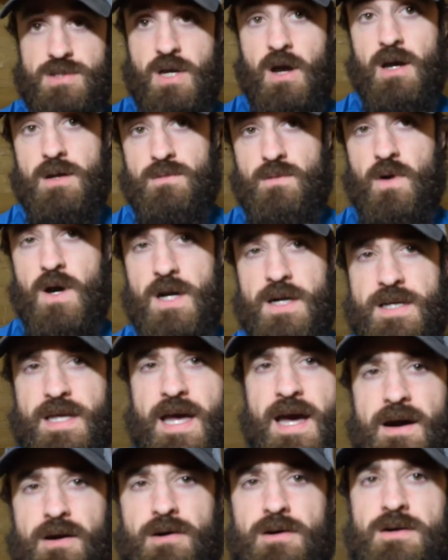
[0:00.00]
type
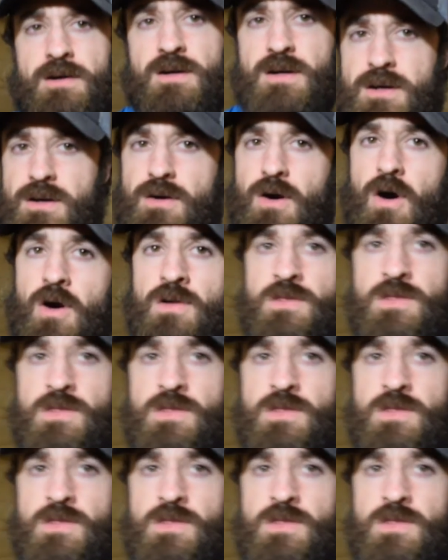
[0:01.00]
workout on